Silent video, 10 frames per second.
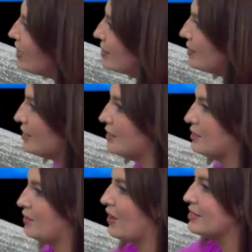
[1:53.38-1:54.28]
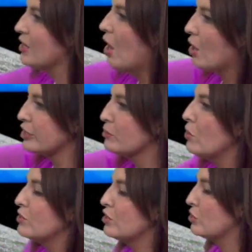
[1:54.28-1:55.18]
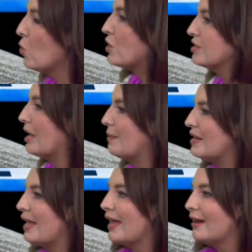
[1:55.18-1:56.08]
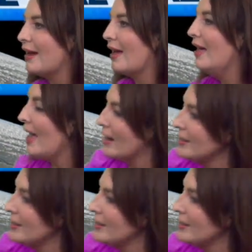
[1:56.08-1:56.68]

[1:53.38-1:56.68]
to the east of us, our smoke source up in Canada, and a